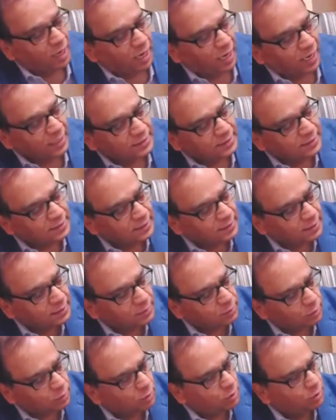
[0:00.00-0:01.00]
I think
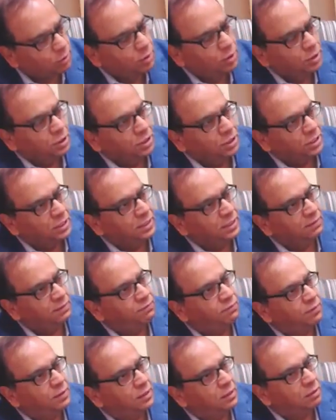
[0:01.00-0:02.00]
though,
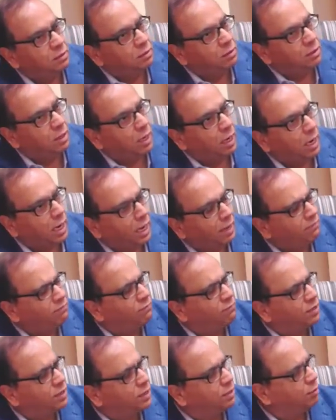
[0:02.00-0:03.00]
if I
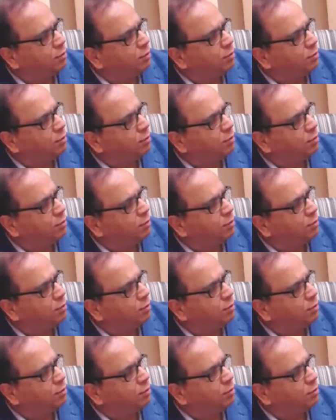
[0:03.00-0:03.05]
am very